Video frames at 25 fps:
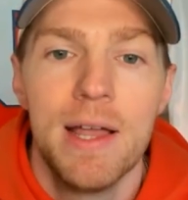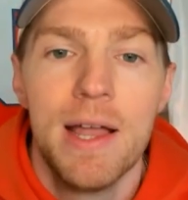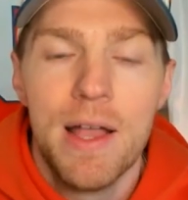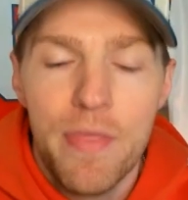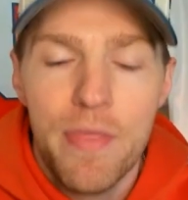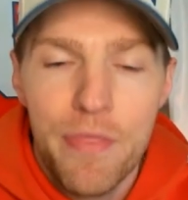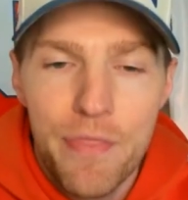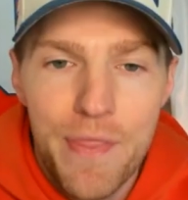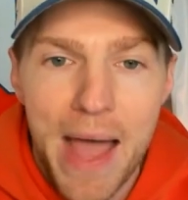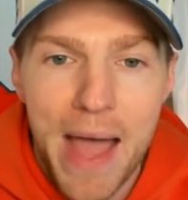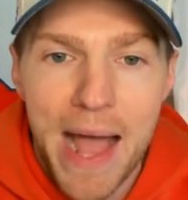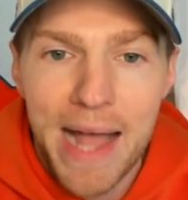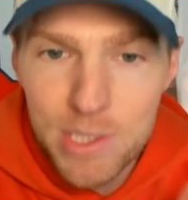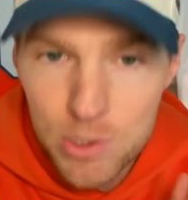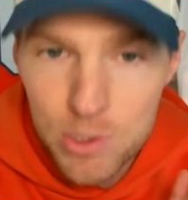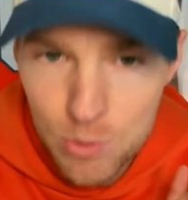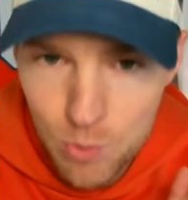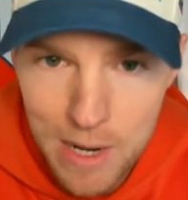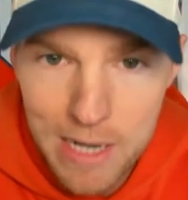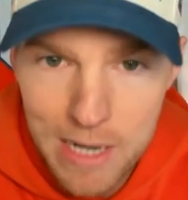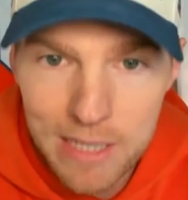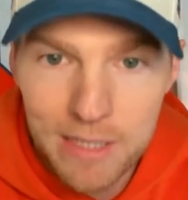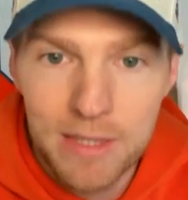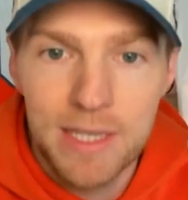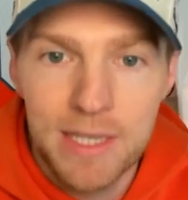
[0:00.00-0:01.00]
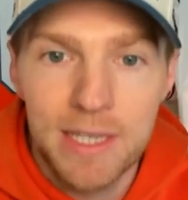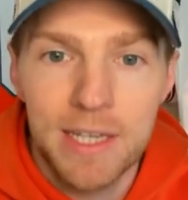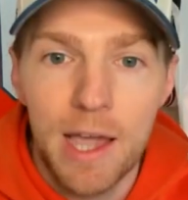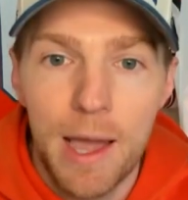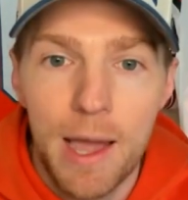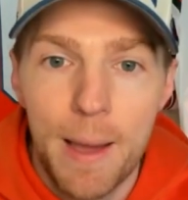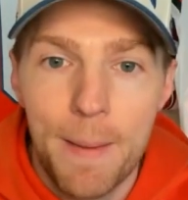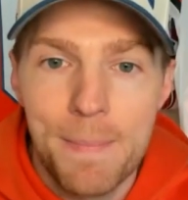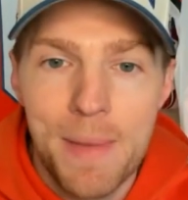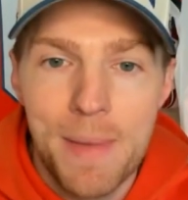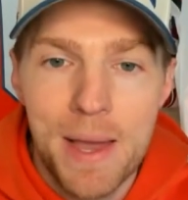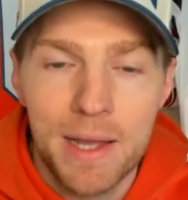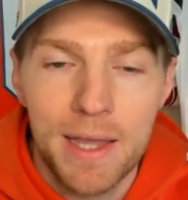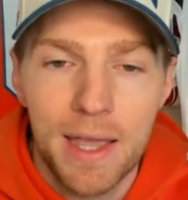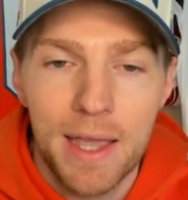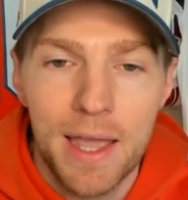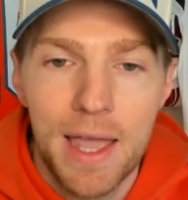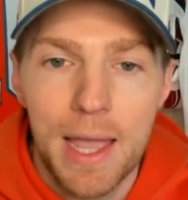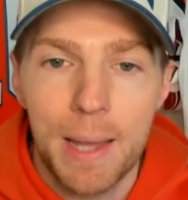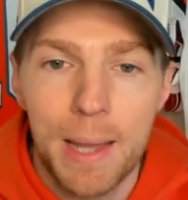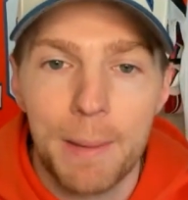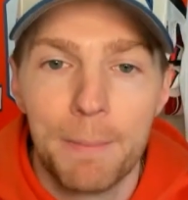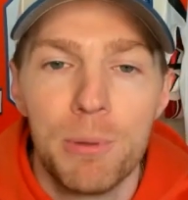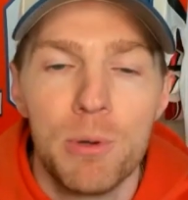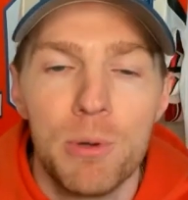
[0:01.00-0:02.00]
That's where I think Emeka
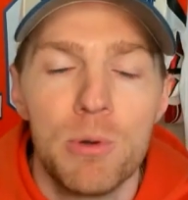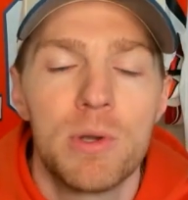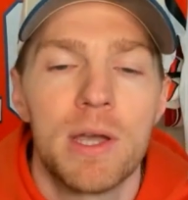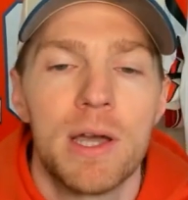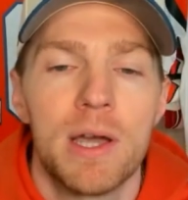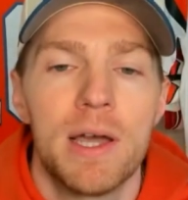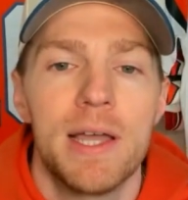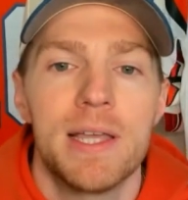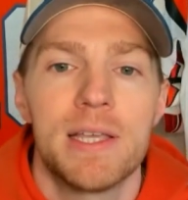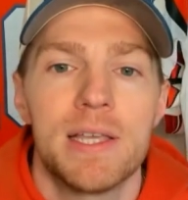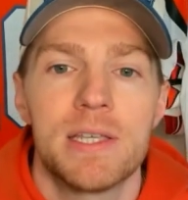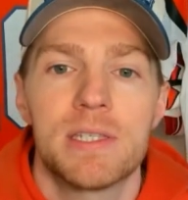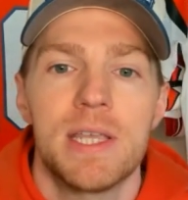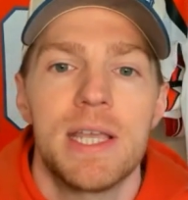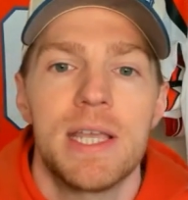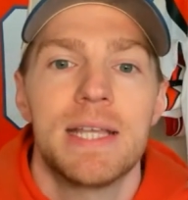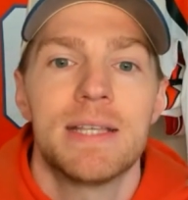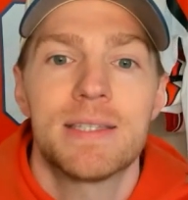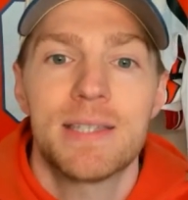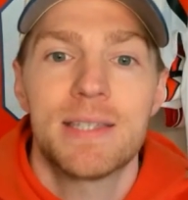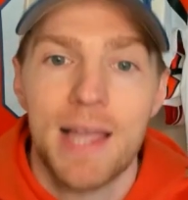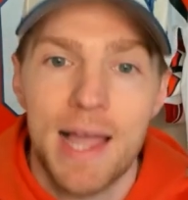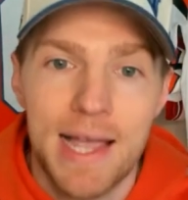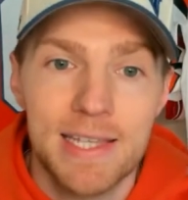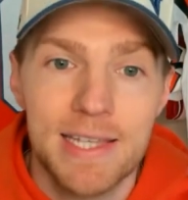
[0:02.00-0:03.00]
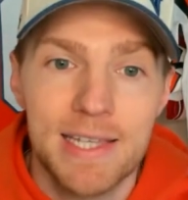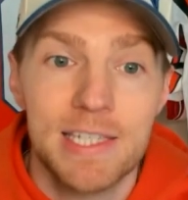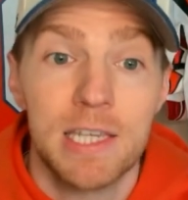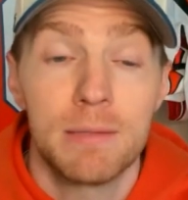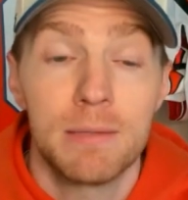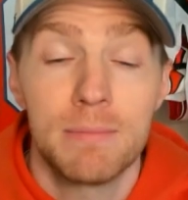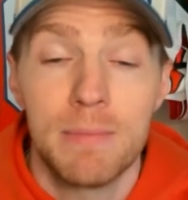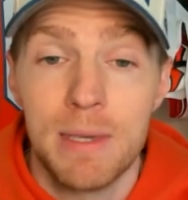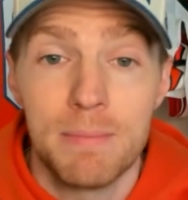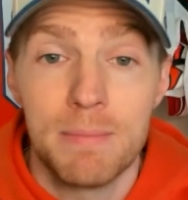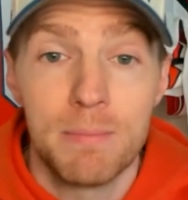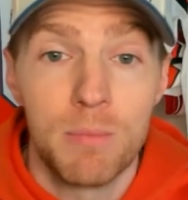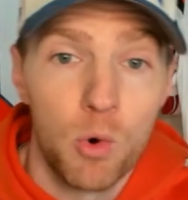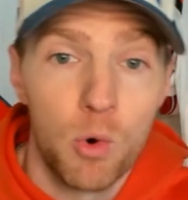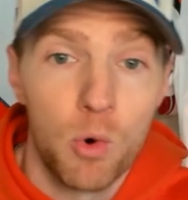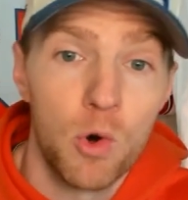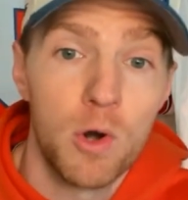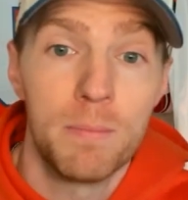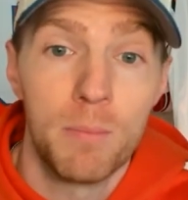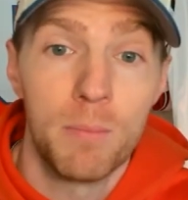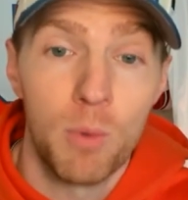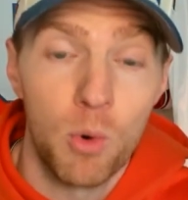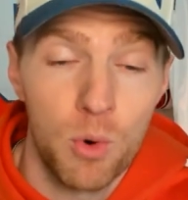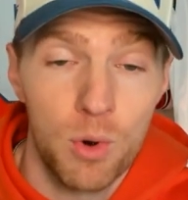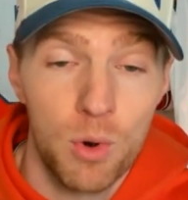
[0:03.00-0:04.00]
Egbuka is enticing me more and
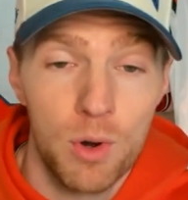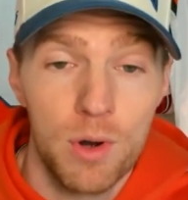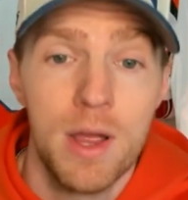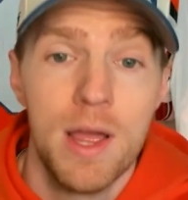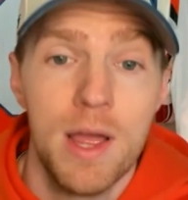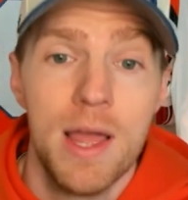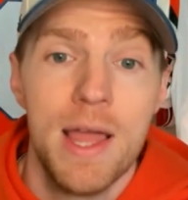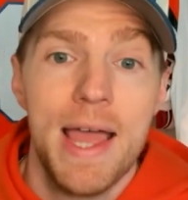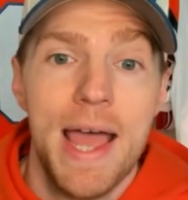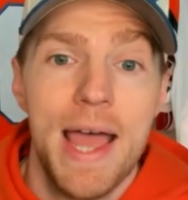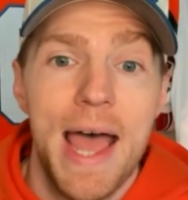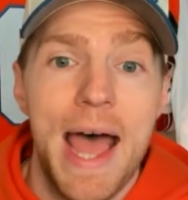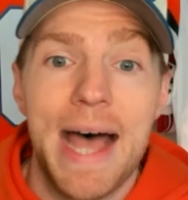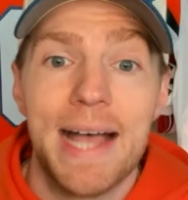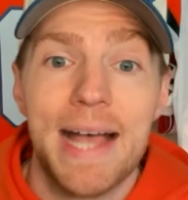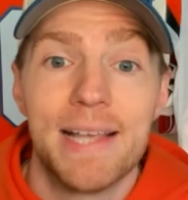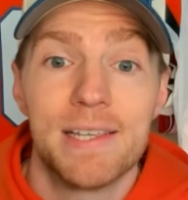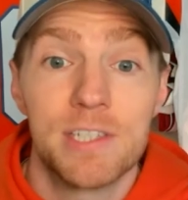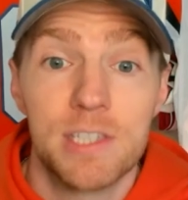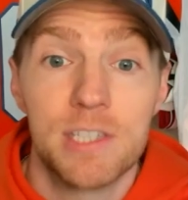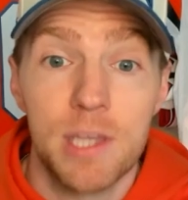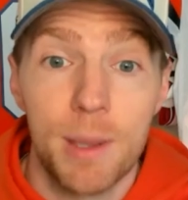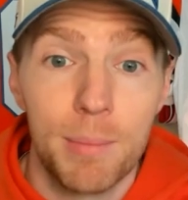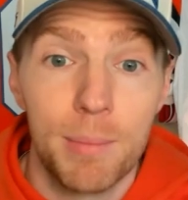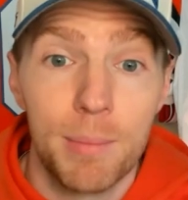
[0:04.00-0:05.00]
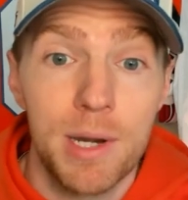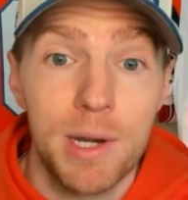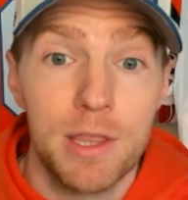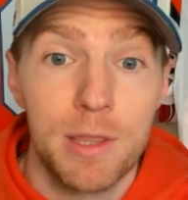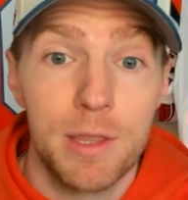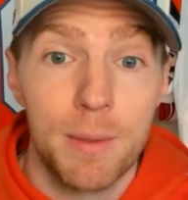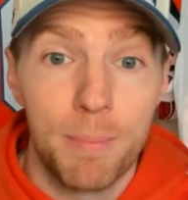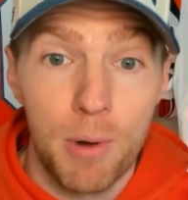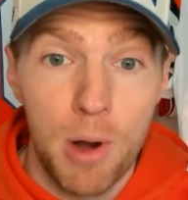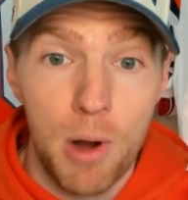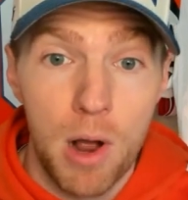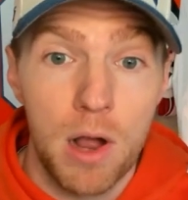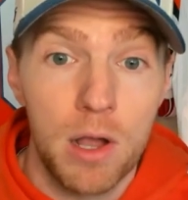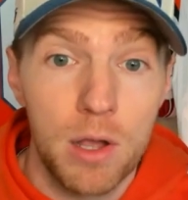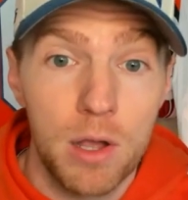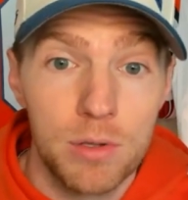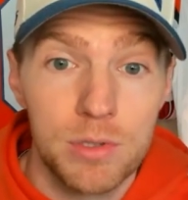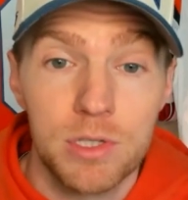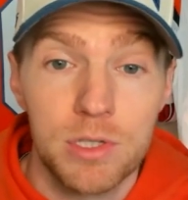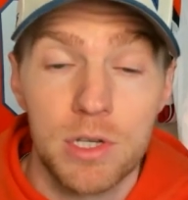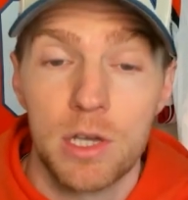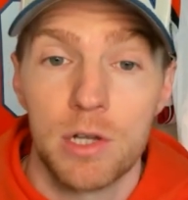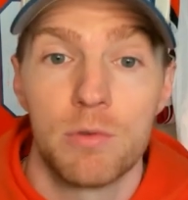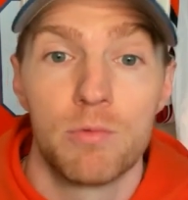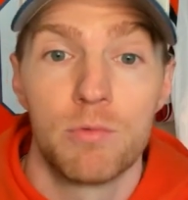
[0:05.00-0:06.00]
more as somebody the Broncos
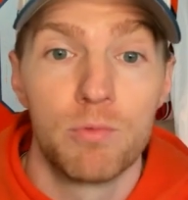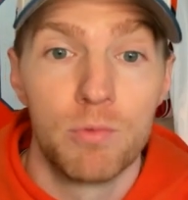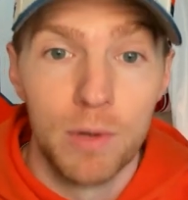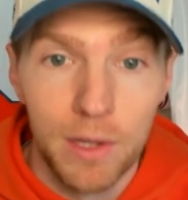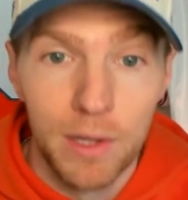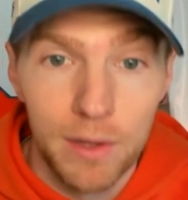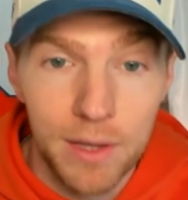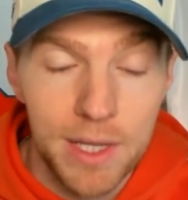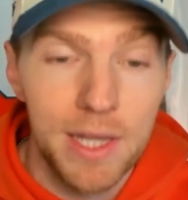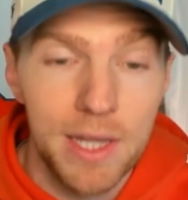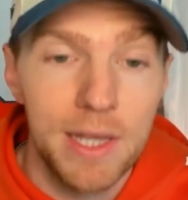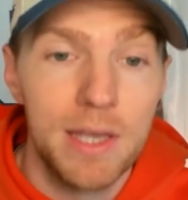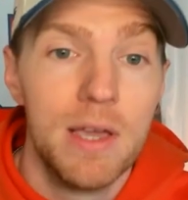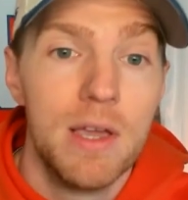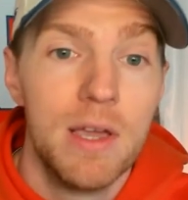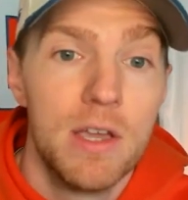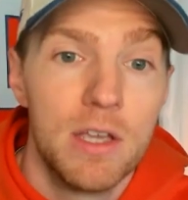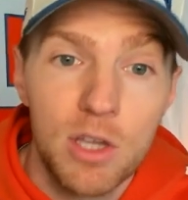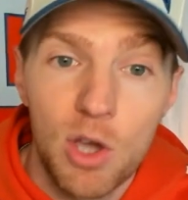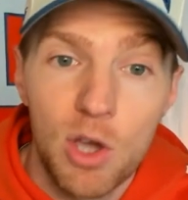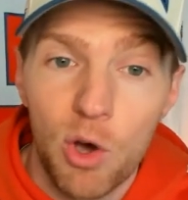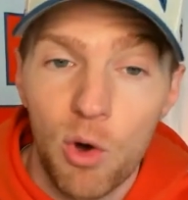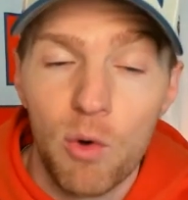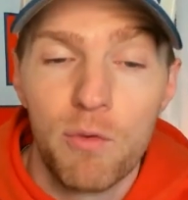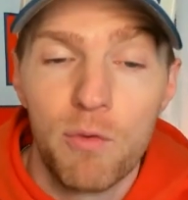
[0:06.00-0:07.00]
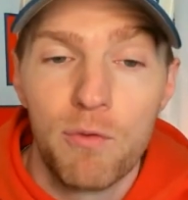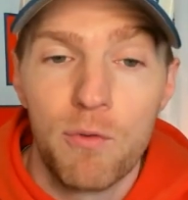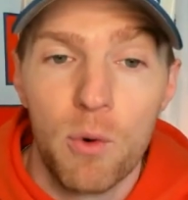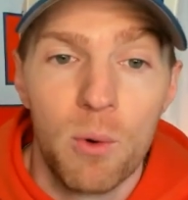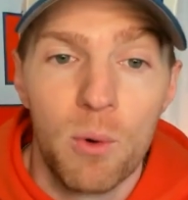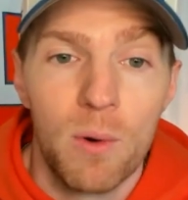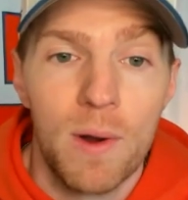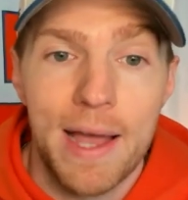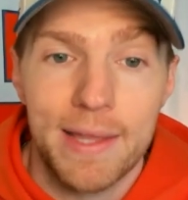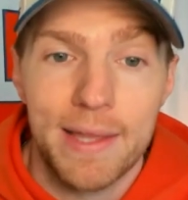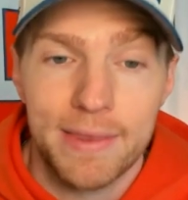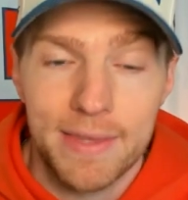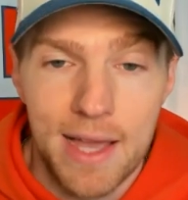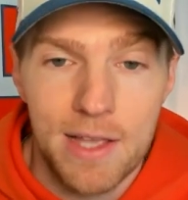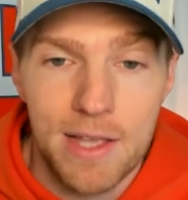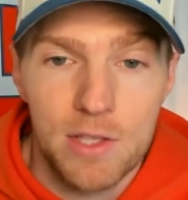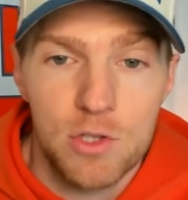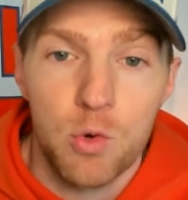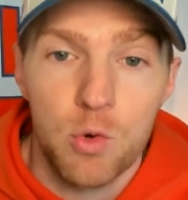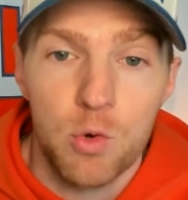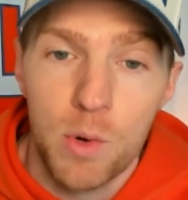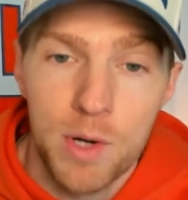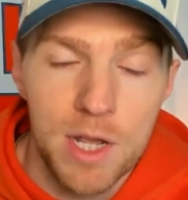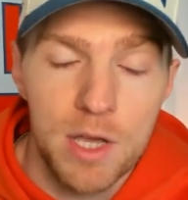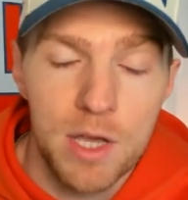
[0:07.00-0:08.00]
could really go for at that
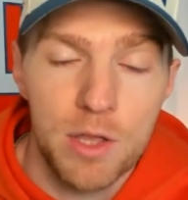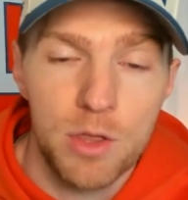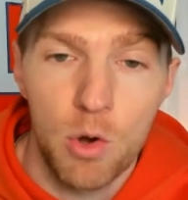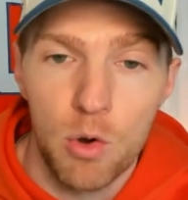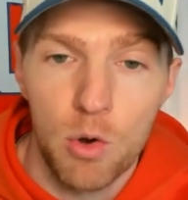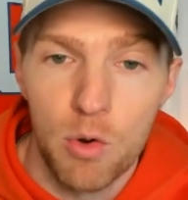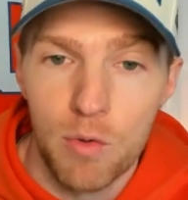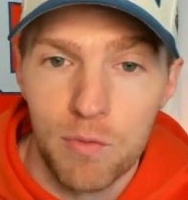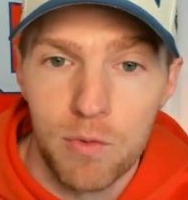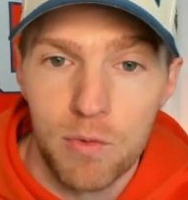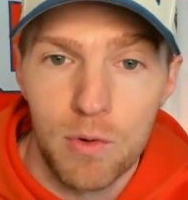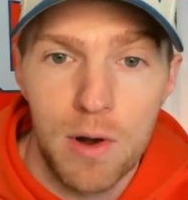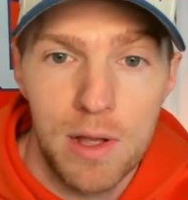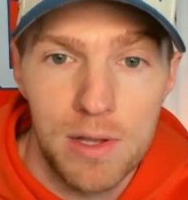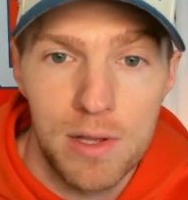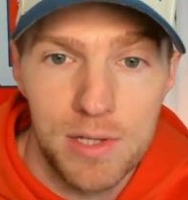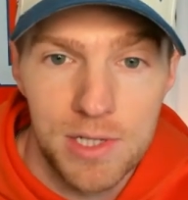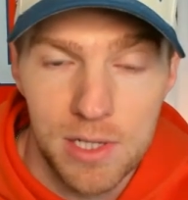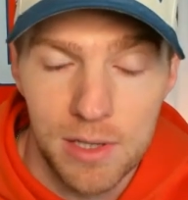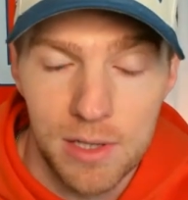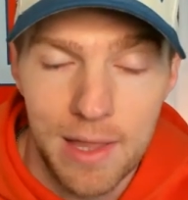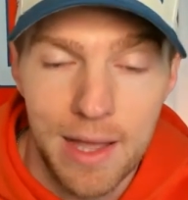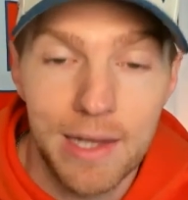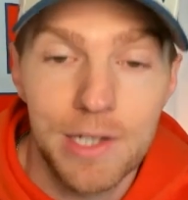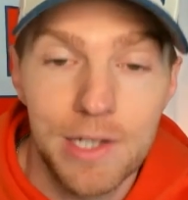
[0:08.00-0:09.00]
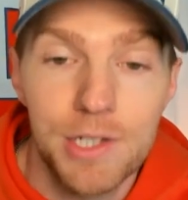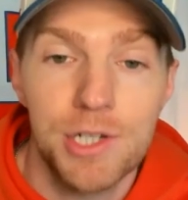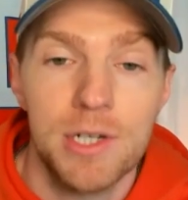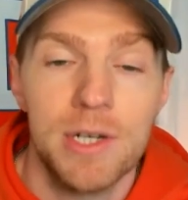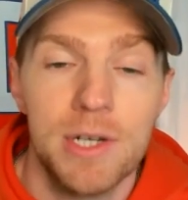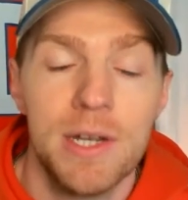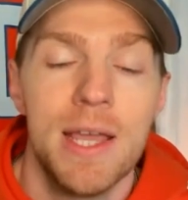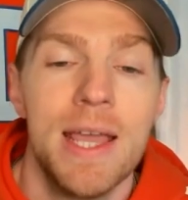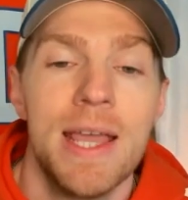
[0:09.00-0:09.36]
20th overall selection.